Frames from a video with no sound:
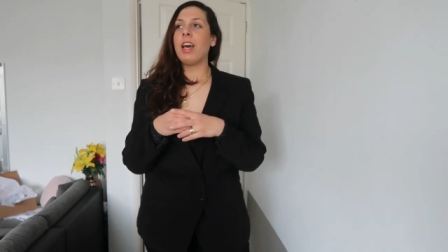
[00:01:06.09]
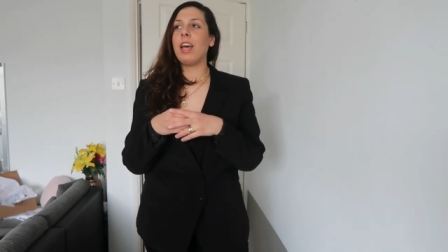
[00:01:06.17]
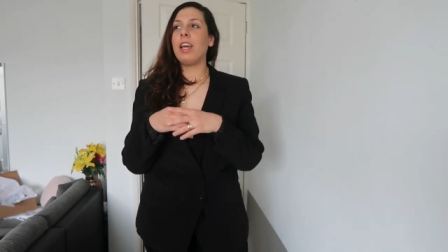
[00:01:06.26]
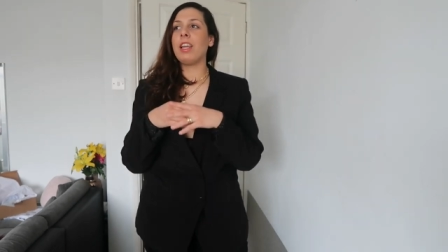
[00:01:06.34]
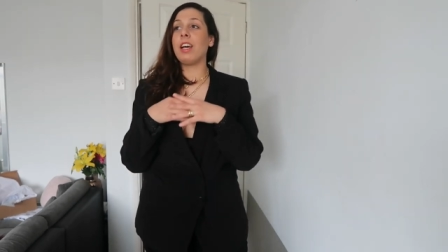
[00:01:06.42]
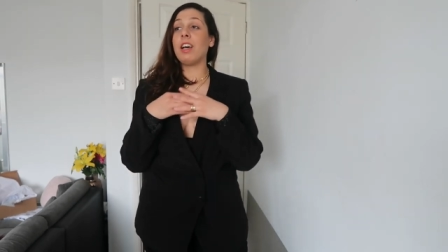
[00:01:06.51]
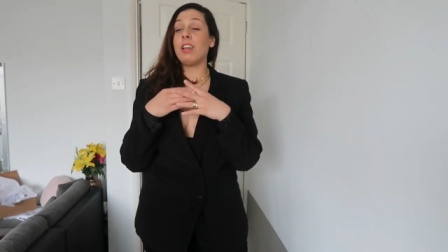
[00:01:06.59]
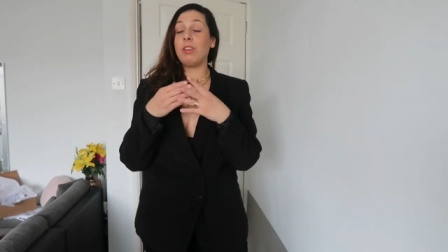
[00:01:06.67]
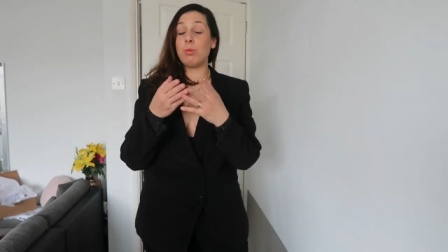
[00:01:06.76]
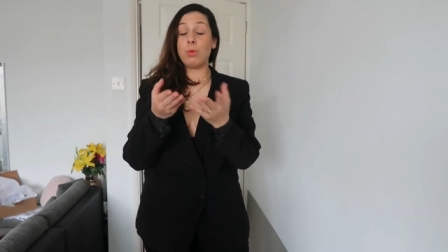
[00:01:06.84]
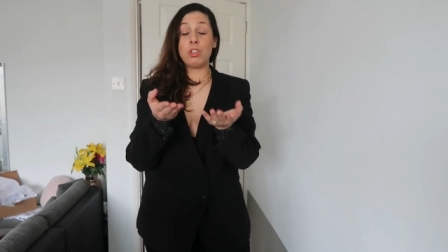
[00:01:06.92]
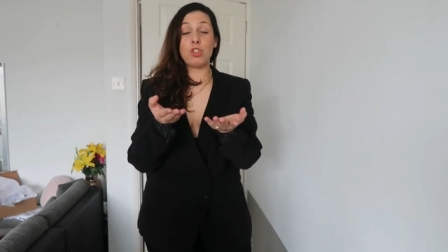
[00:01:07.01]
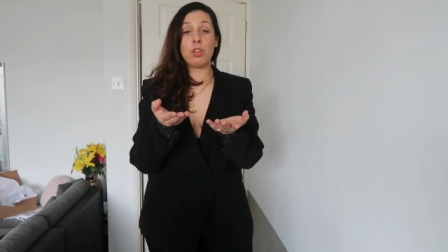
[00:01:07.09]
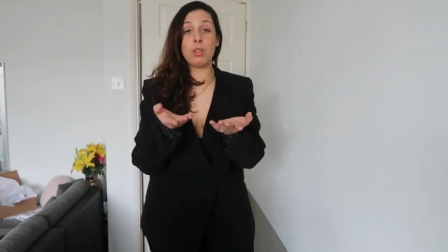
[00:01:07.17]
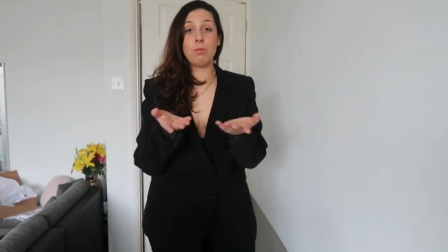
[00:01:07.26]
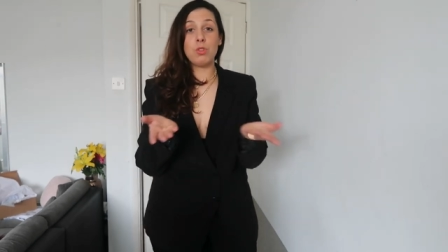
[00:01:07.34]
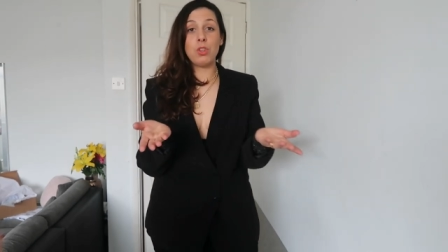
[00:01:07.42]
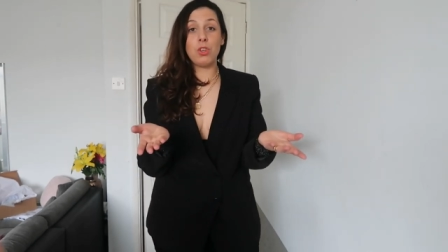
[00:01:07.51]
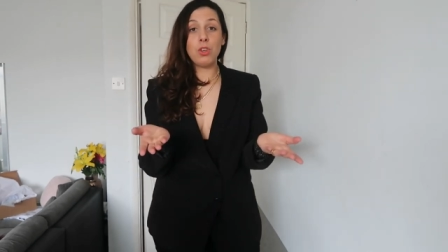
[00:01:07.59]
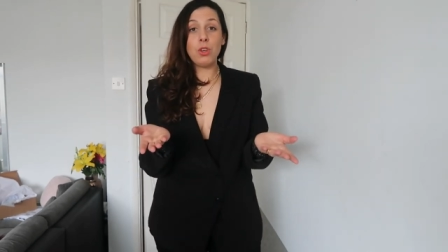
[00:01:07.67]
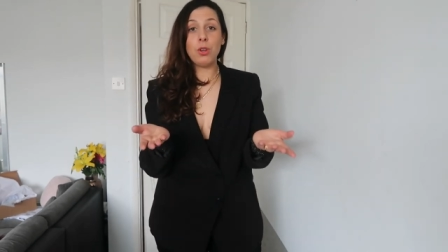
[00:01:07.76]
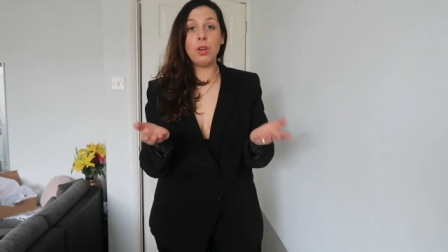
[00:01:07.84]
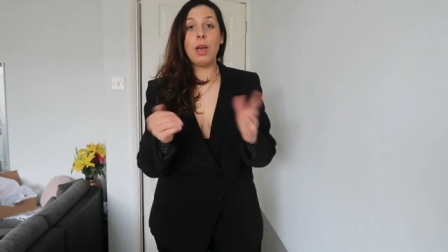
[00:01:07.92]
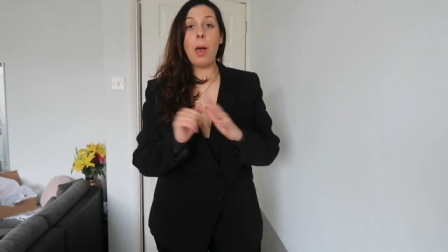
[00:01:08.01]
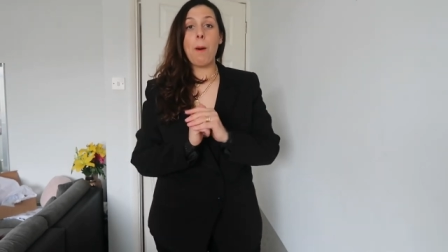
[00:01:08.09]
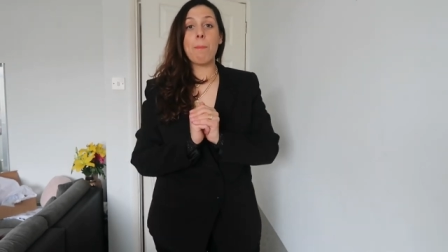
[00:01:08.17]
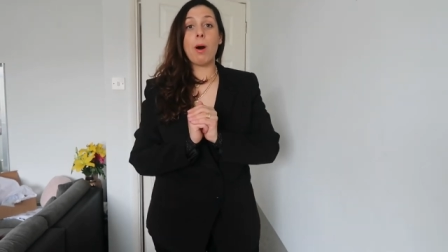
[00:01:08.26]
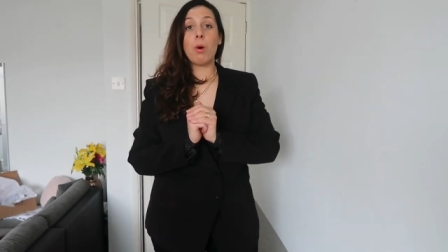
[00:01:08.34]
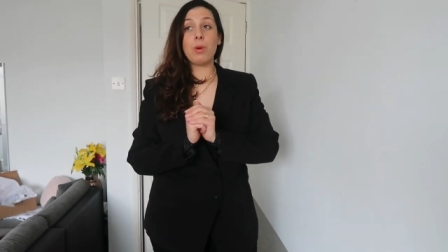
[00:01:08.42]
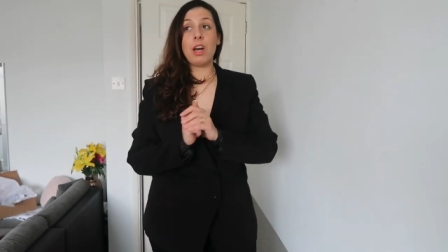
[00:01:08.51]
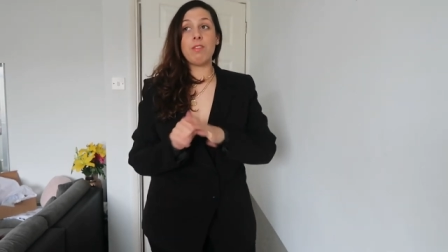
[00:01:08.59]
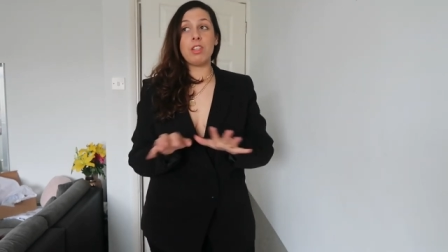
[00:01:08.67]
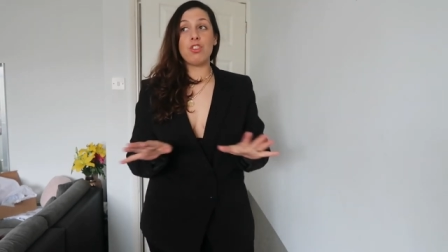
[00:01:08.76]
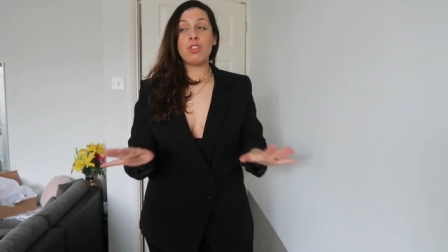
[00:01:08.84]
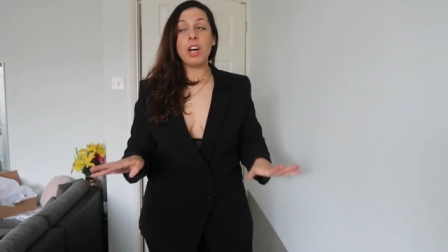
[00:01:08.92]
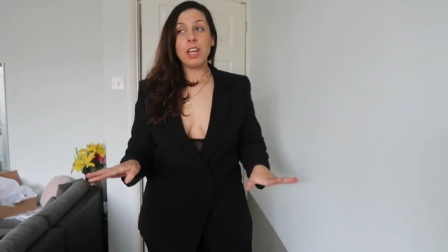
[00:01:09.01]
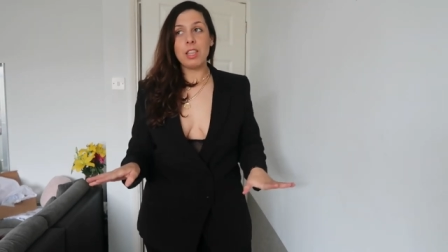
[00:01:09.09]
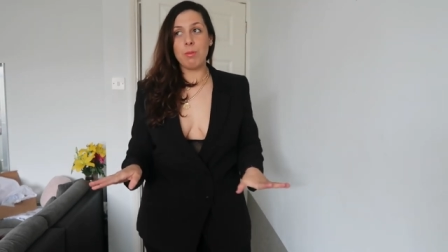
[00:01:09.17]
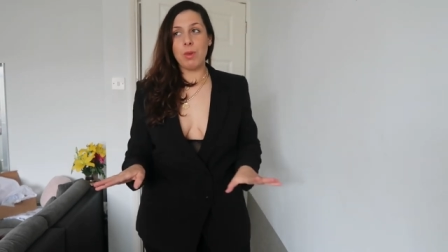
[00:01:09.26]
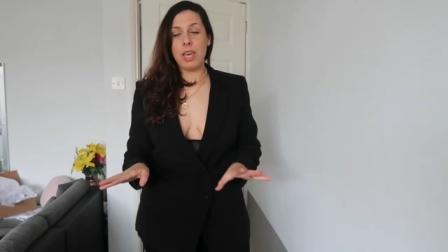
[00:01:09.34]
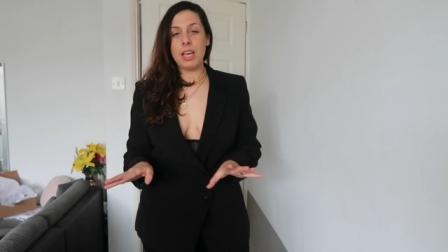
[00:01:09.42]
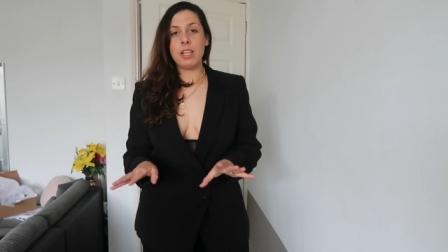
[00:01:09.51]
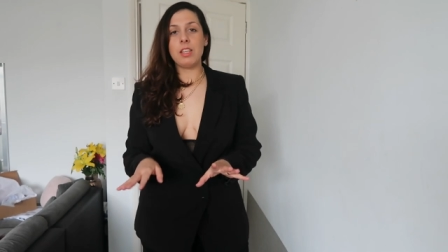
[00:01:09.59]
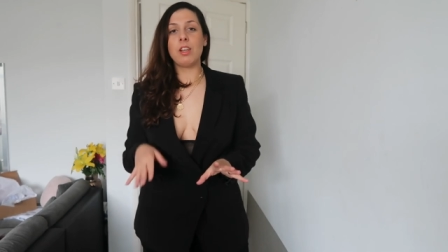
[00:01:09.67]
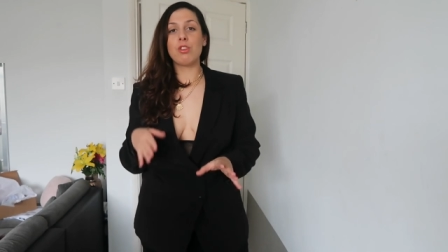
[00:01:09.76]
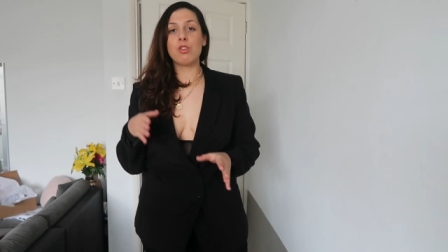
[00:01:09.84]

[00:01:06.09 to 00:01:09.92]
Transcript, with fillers: And I we show them to you, or we haven't tried them yet.